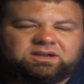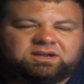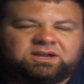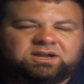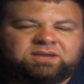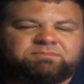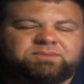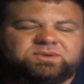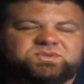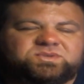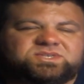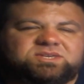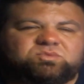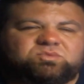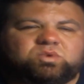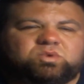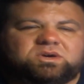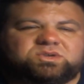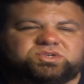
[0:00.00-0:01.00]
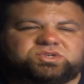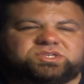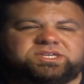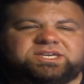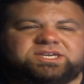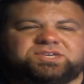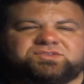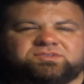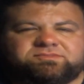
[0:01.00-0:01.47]
mostly watch
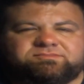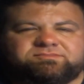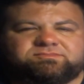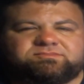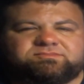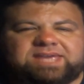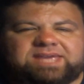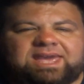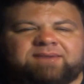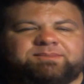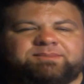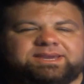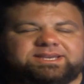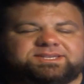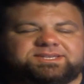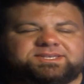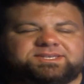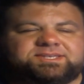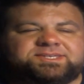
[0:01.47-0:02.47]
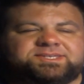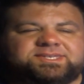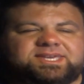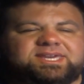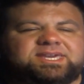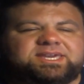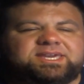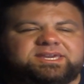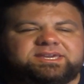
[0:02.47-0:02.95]
these from
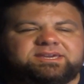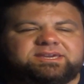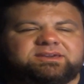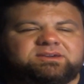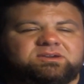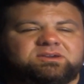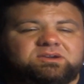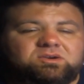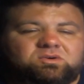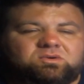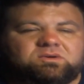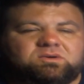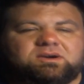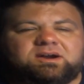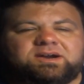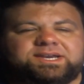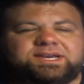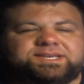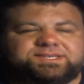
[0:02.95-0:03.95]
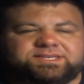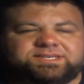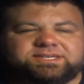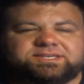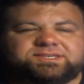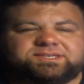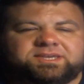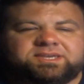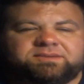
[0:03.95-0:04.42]
MXZ or
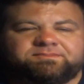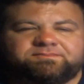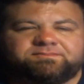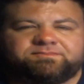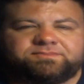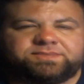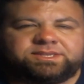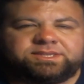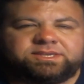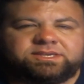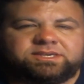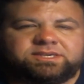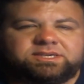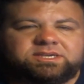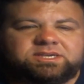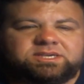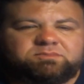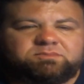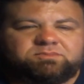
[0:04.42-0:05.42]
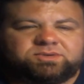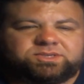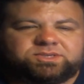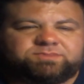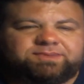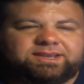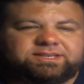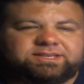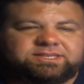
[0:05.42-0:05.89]
Isaac's
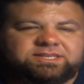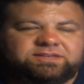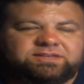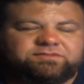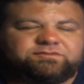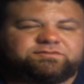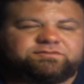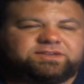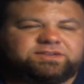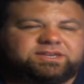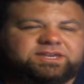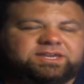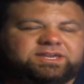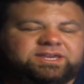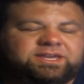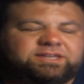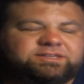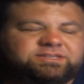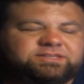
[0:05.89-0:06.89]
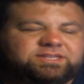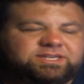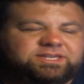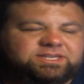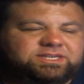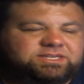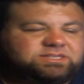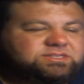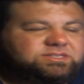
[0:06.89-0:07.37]
perspective, and
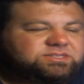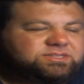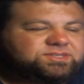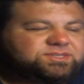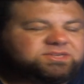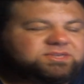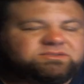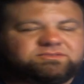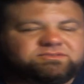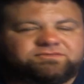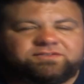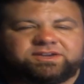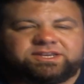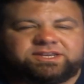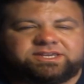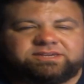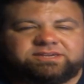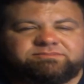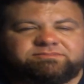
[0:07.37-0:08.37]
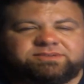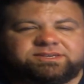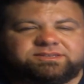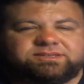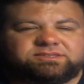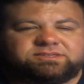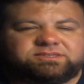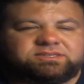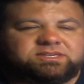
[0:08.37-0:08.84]
they're still funny, but
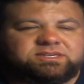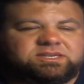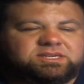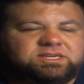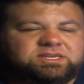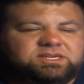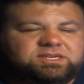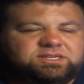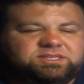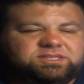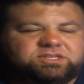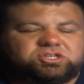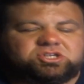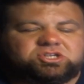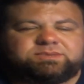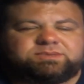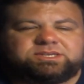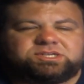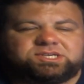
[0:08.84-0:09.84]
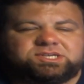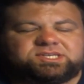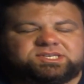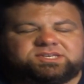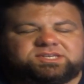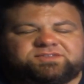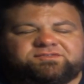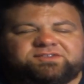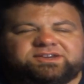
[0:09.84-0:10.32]
this should be
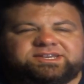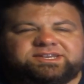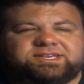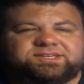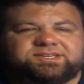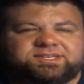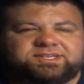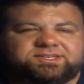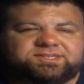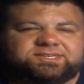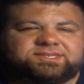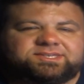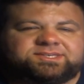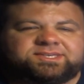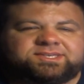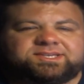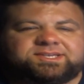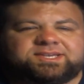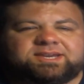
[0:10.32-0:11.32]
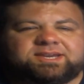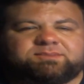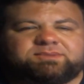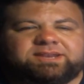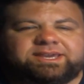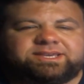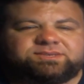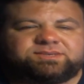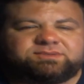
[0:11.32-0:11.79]
just as funny since ZigZag
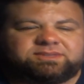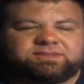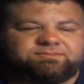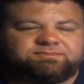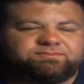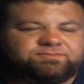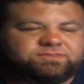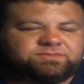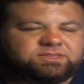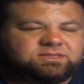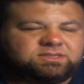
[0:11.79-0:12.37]
plays with him.